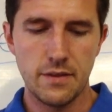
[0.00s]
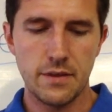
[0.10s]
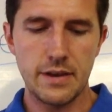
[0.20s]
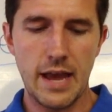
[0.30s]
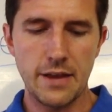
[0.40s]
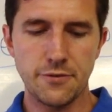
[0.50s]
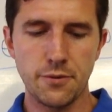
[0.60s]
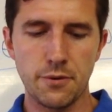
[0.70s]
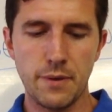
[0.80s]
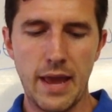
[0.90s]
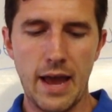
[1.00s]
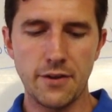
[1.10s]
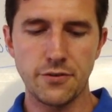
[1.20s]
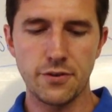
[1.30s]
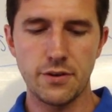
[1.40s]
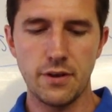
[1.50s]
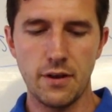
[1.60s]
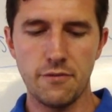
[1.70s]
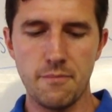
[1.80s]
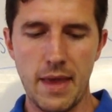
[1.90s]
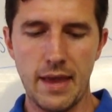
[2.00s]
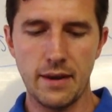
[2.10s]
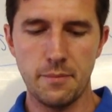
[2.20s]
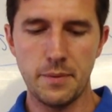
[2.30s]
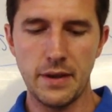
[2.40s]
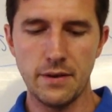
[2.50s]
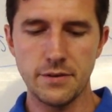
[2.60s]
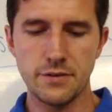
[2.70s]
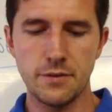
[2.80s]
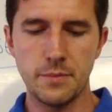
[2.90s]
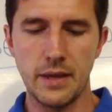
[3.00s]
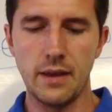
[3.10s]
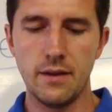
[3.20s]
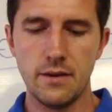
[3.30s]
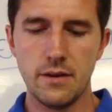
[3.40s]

the natural reaction of man appears to be